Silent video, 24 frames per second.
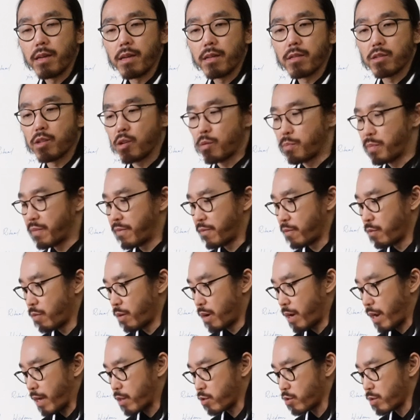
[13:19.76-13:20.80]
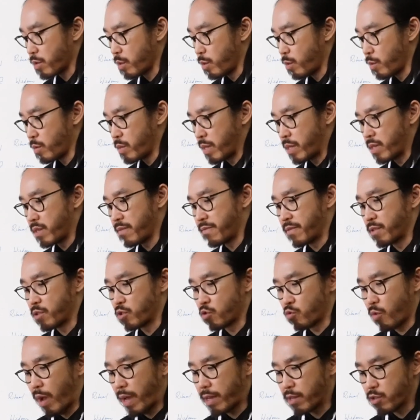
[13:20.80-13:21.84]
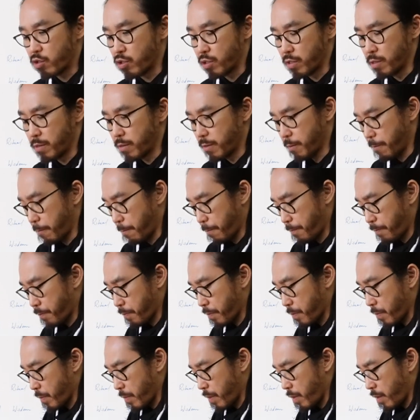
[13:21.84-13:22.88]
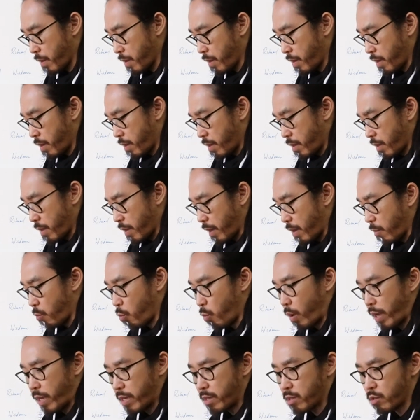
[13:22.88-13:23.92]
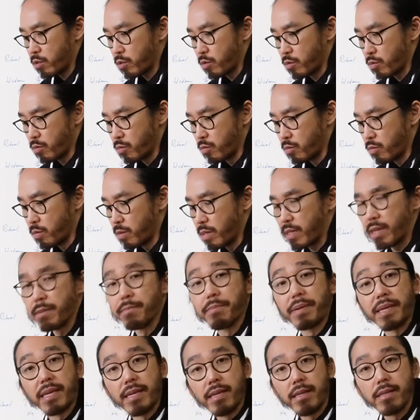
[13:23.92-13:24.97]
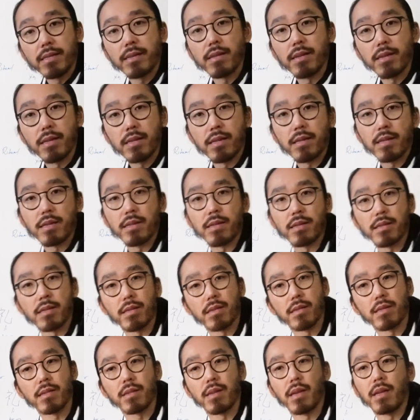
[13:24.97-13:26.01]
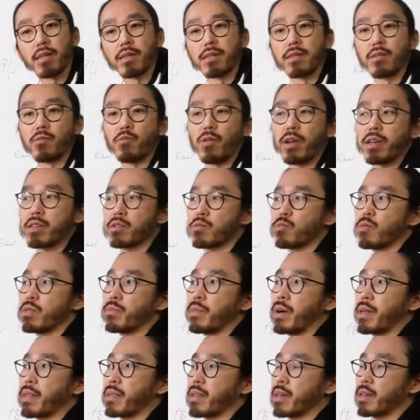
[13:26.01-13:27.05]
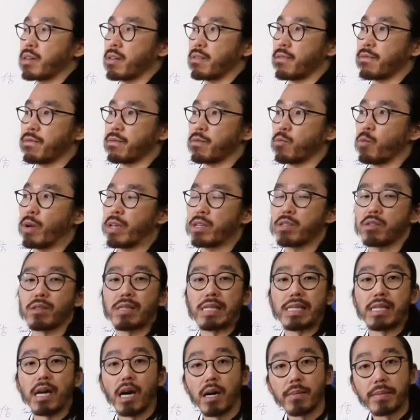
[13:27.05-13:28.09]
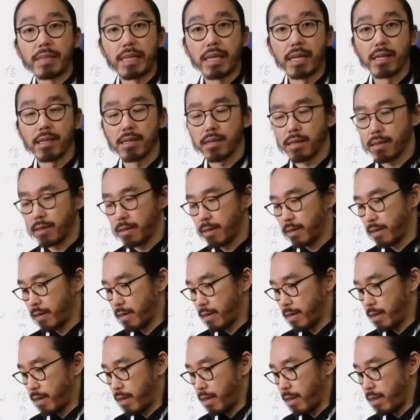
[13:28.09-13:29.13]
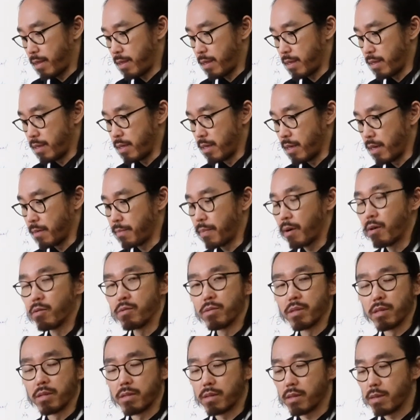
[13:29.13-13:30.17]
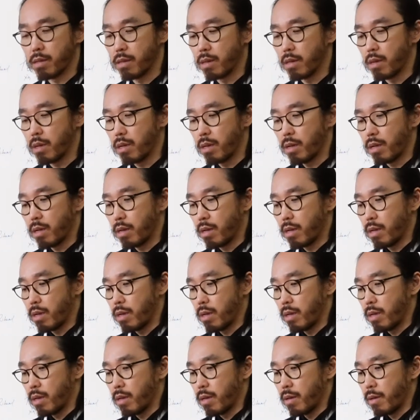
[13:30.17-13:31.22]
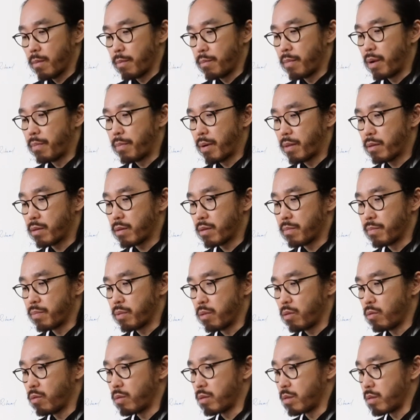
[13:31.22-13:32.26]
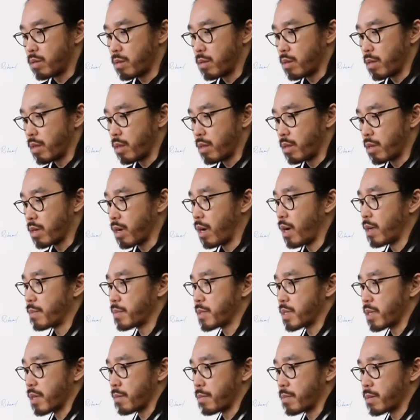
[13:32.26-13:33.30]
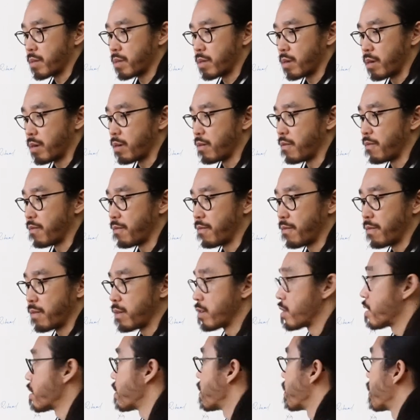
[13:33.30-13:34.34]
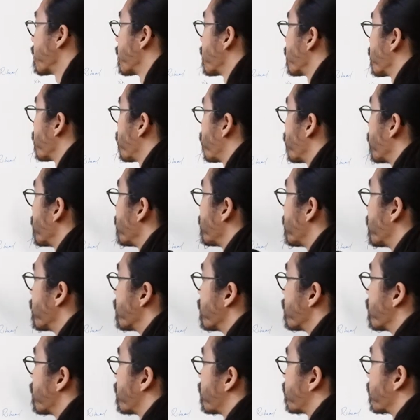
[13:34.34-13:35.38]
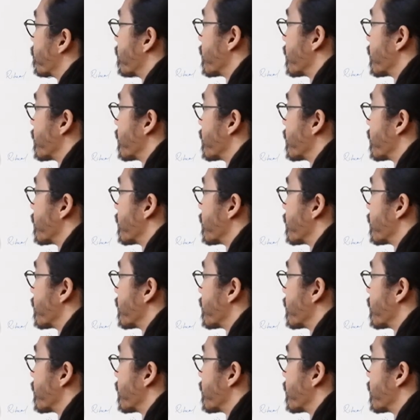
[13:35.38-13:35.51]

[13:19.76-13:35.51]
So before I actually learn any of the strategies and ways to compete, and in the West we might think of ways to dominate the opponent, my mother implored the concept of Junzi to